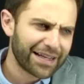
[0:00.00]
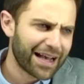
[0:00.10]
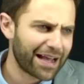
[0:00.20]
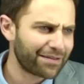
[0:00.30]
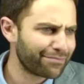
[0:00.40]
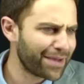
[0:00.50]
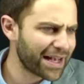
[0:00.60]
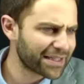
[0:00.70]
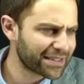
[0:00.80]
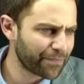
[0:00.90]
and
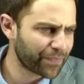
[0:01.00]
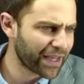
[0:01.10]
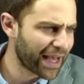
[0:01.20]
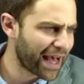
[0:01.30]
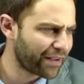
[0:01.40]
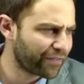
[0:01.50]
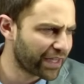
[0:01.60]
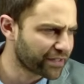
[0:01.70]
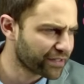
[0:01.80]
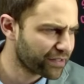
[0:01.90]
make something out of
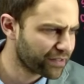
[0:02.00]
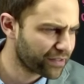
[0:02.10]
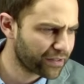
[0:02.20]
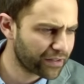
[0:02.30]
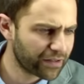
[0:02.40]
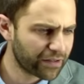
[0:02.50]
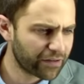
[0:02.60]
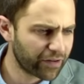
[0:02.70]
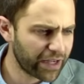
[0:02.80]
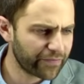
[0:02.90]
it,
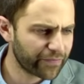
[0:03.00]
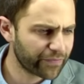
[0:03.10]
right?